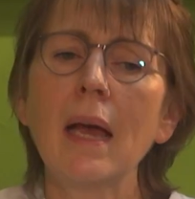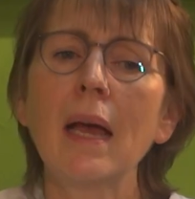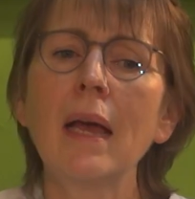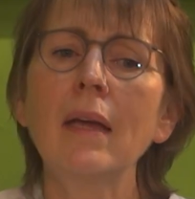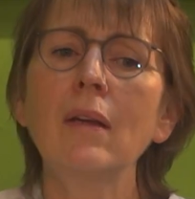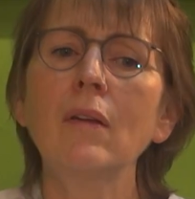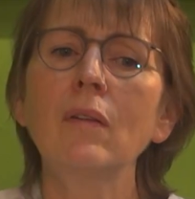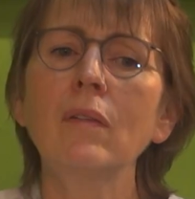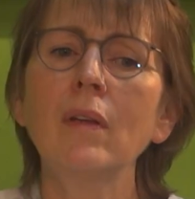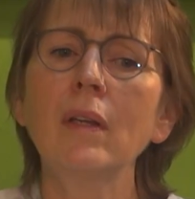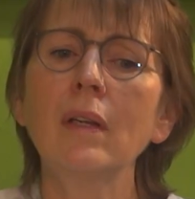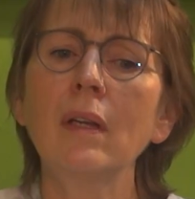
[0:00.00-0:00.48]
I
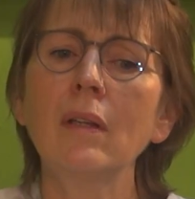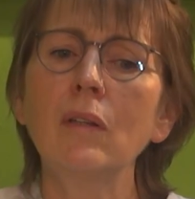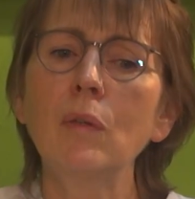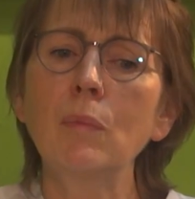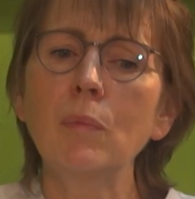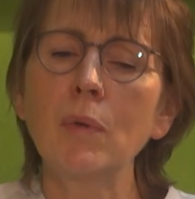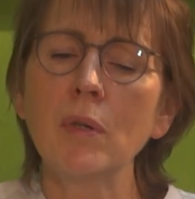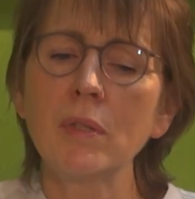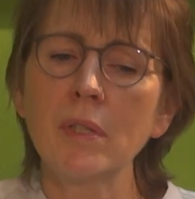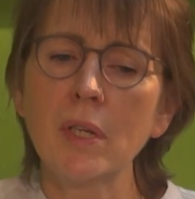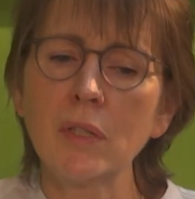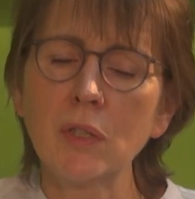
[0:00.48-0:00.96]
don't think that the
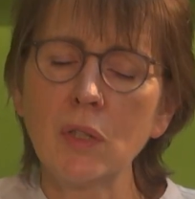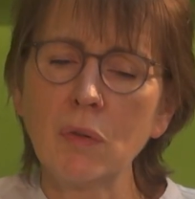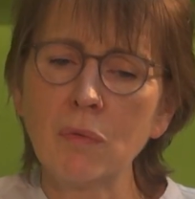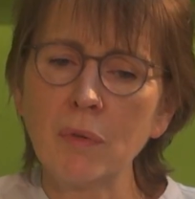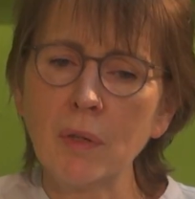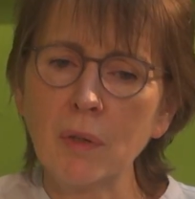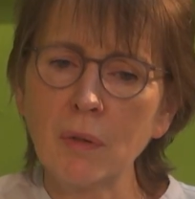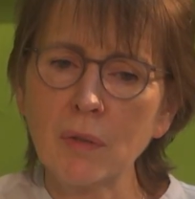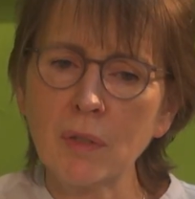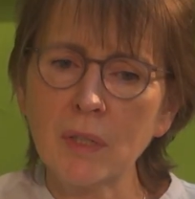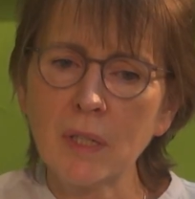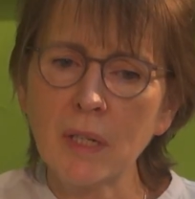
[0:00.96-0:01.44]
process of
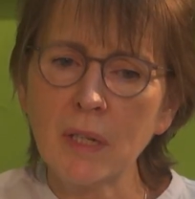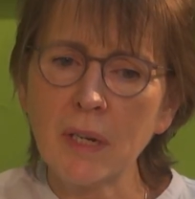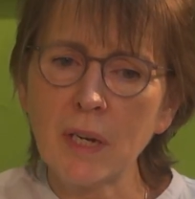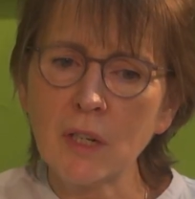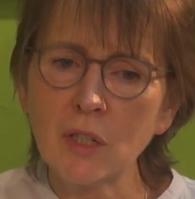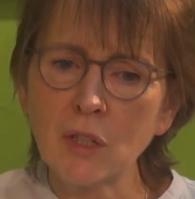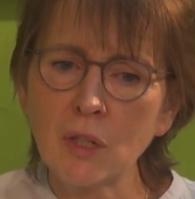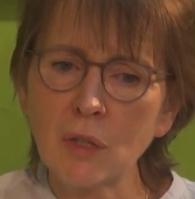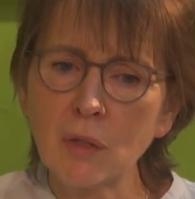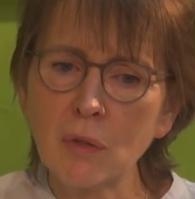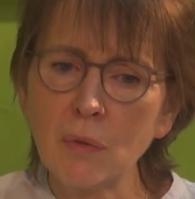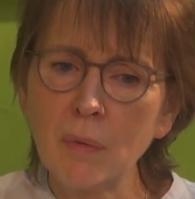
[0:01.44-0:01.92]

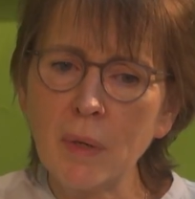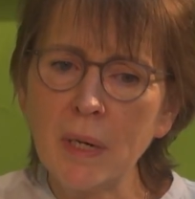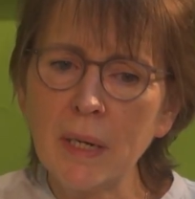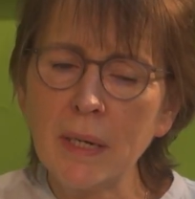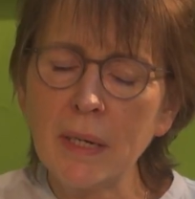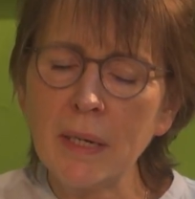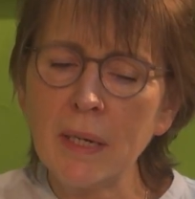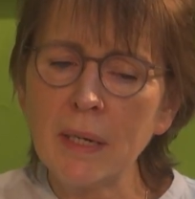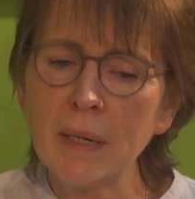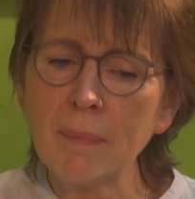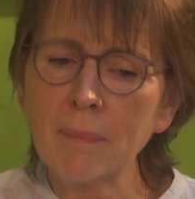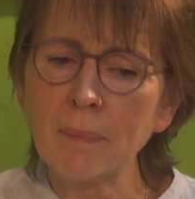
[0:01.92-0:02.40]
reconciliation
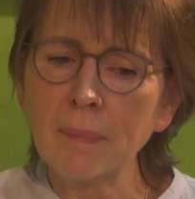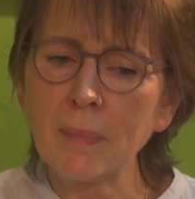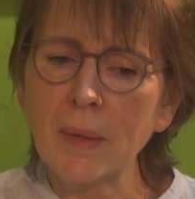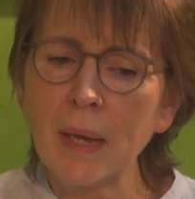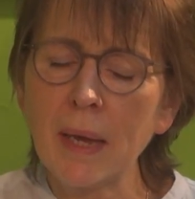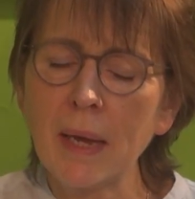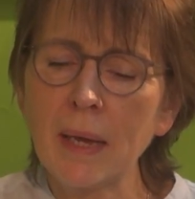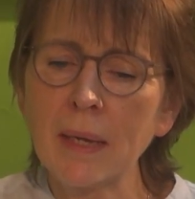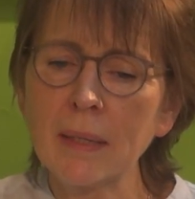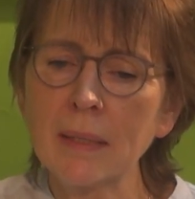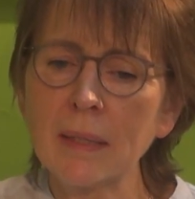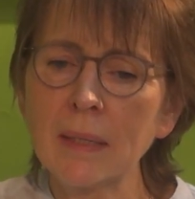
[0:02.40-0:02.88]
really
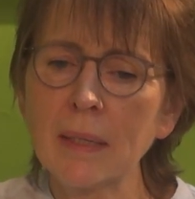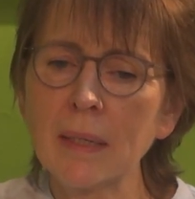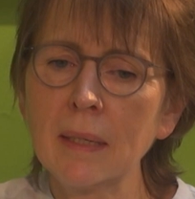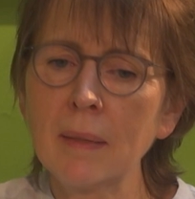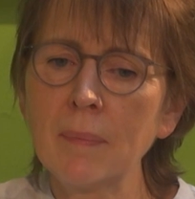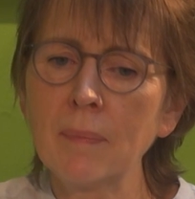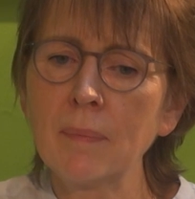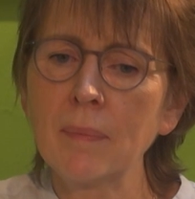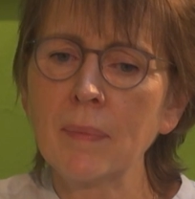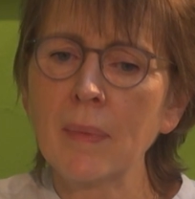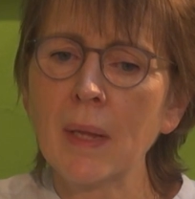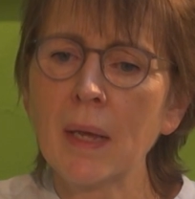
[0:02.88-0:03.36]
has
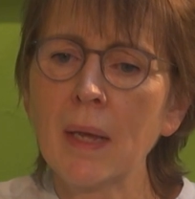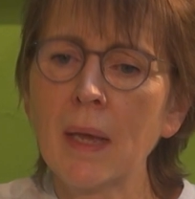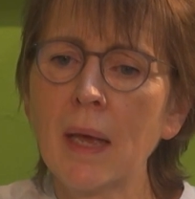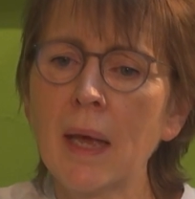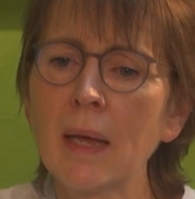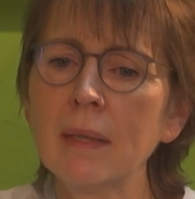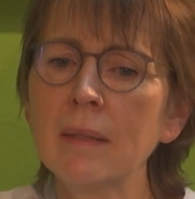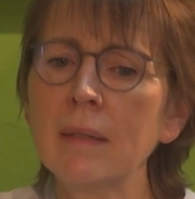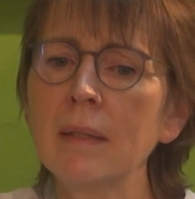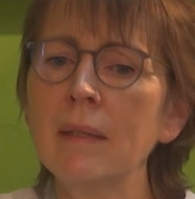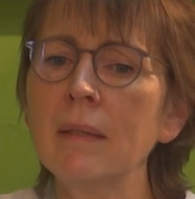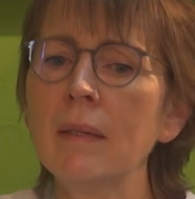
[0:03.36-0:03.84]

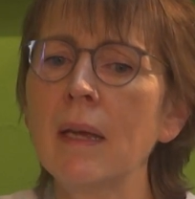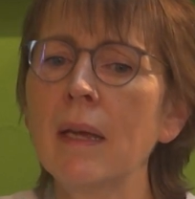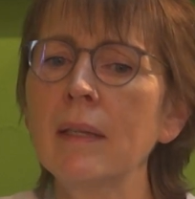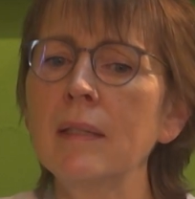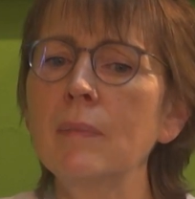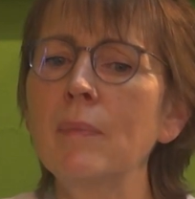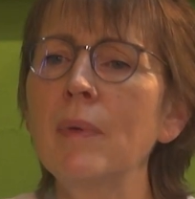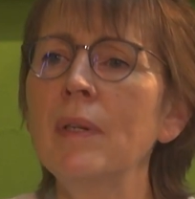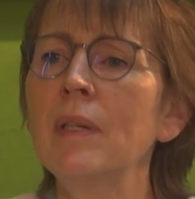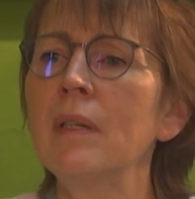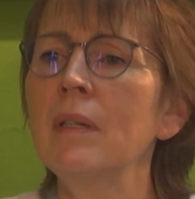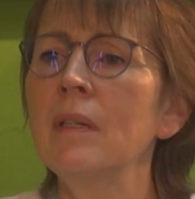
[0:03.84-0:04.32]

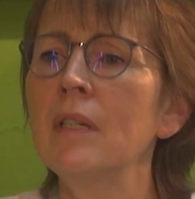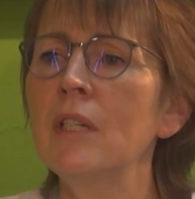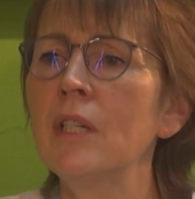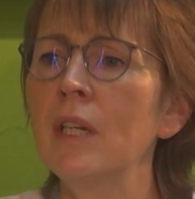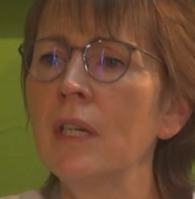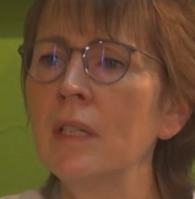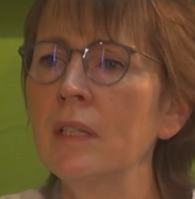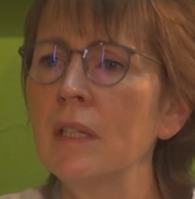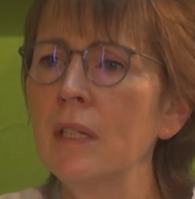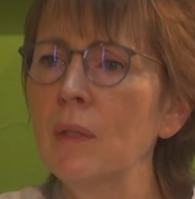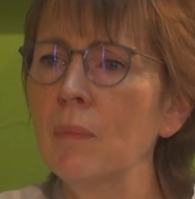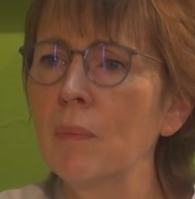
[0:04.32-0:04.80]
been
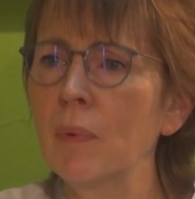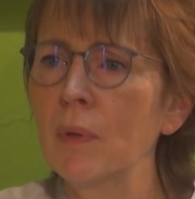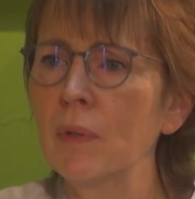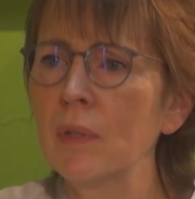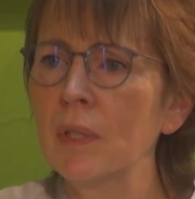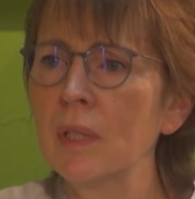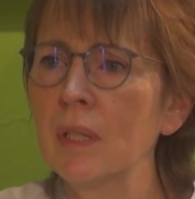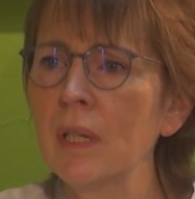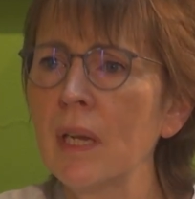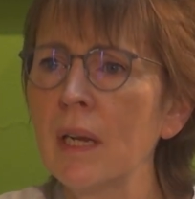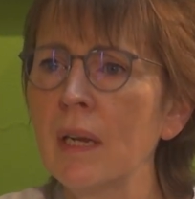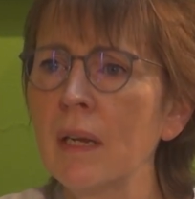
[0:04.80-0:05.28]
initiated per
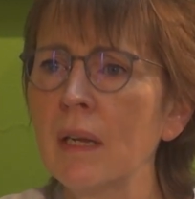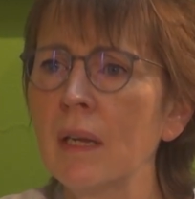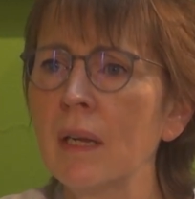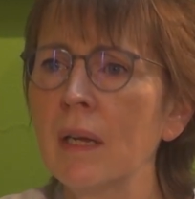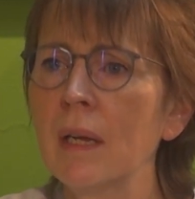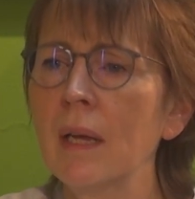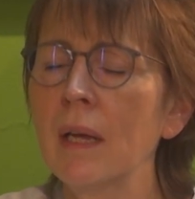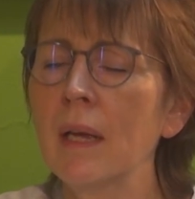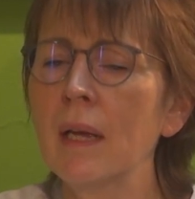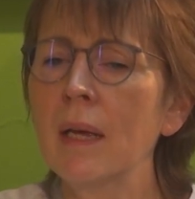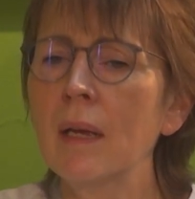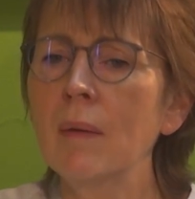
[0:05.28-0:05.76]
se,
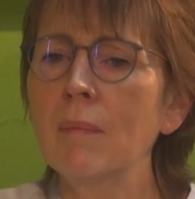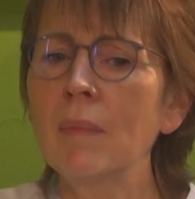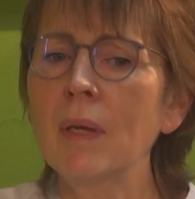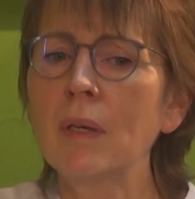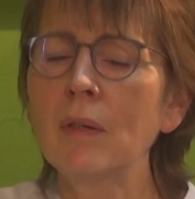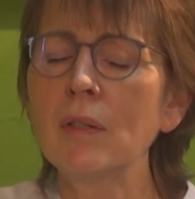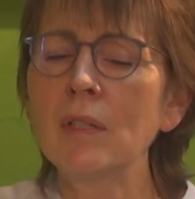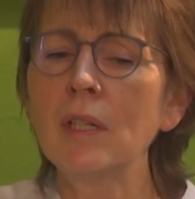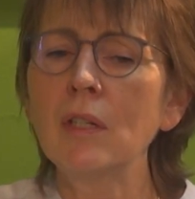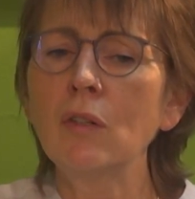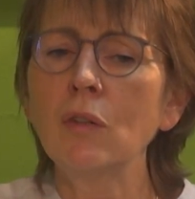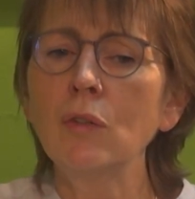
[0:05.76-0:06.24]

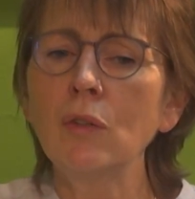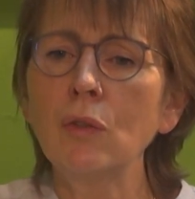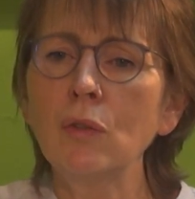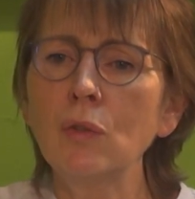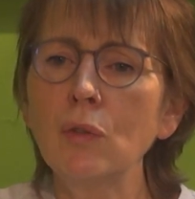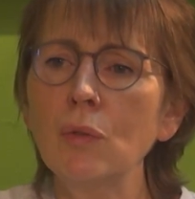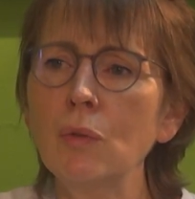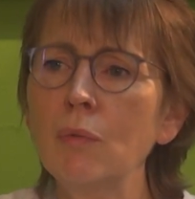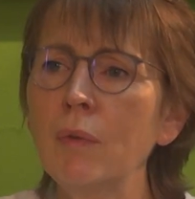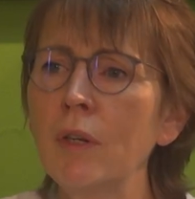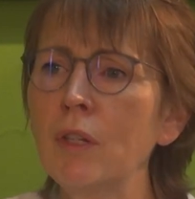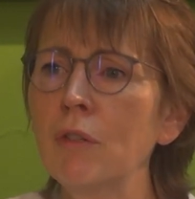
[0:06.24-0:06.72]
because in order
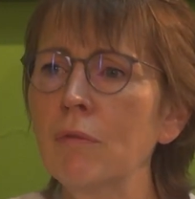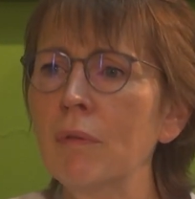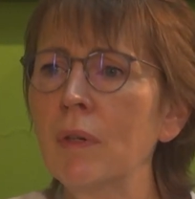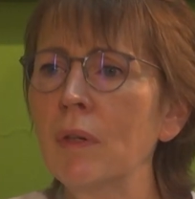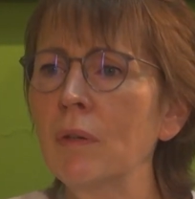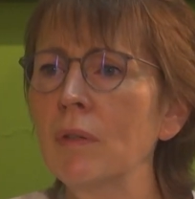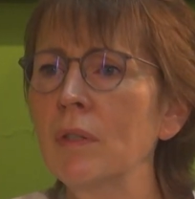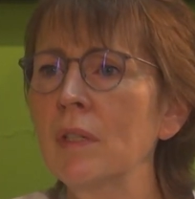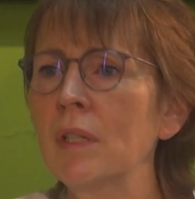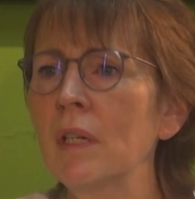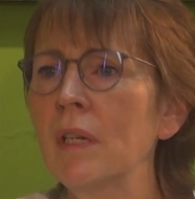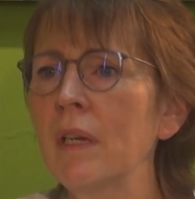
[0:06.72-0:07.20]
to reach
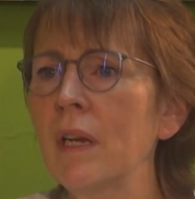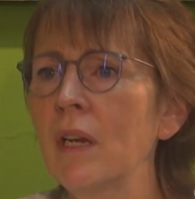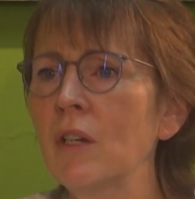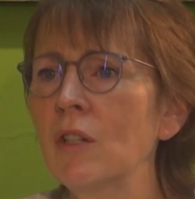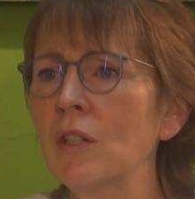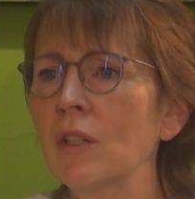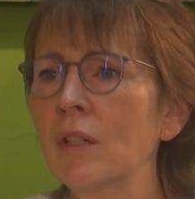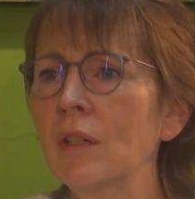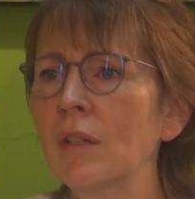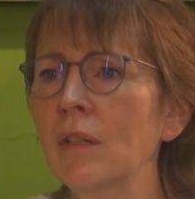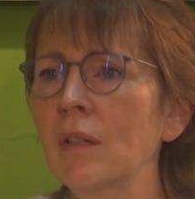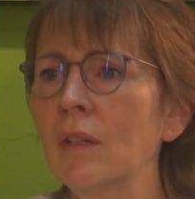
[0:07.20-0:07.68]

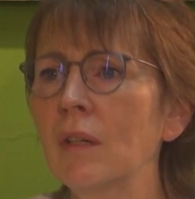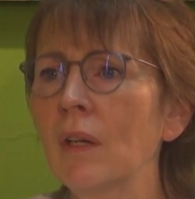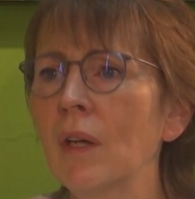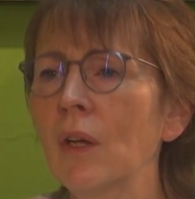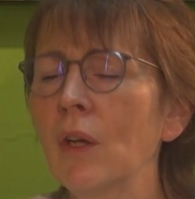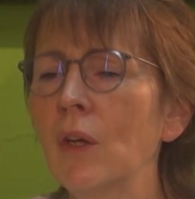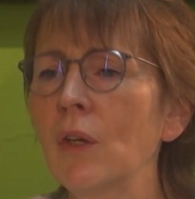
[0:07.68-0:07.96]
reconciliation,